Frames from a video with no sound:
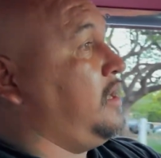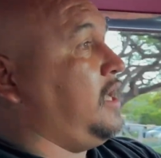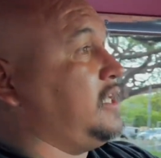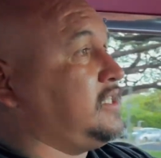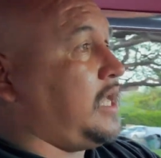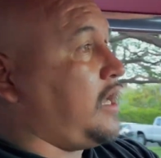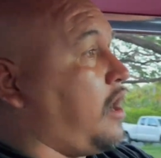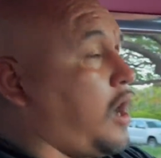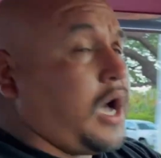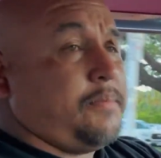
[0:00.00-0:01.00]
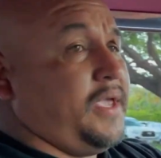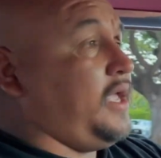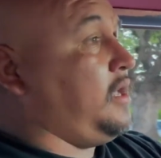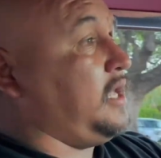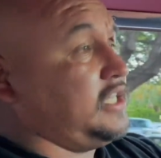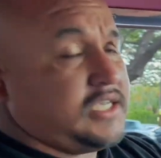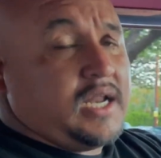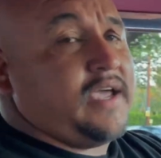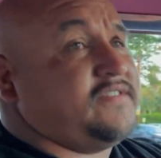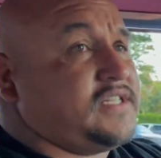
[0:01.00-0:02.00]
It's not a hobby, it's a
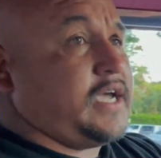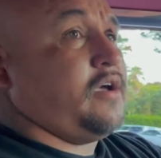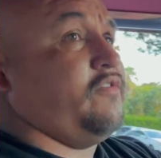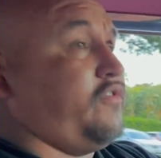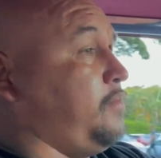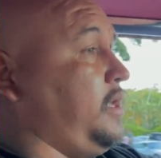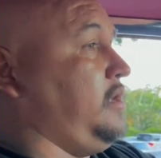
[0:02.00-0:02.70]
lifestyle for me.